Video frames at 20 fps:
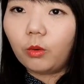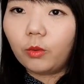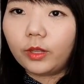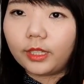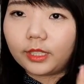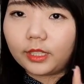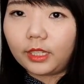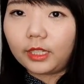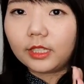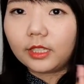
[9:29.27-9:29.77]

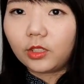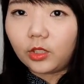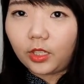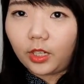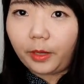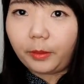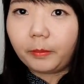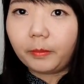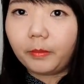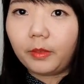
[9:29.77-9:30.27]
always in
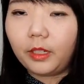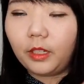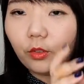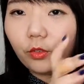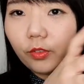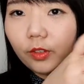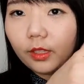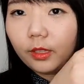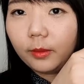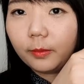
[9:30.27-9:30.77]
shape,
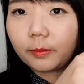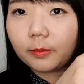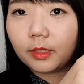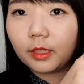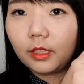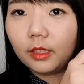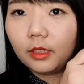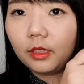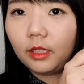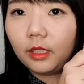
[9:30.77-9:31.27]
even
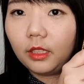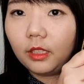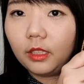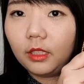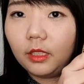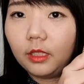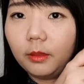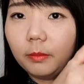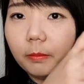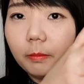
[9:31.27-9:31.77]

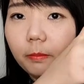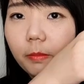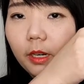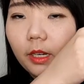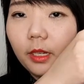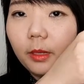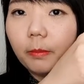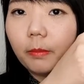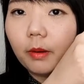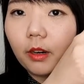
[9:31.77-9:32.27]
the
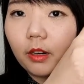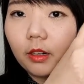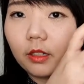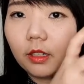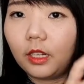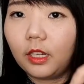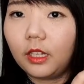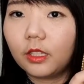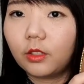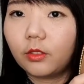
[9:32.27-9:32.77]
body
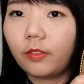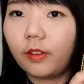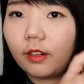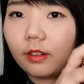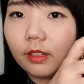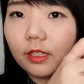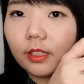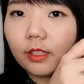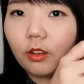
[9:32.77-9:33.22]
part is very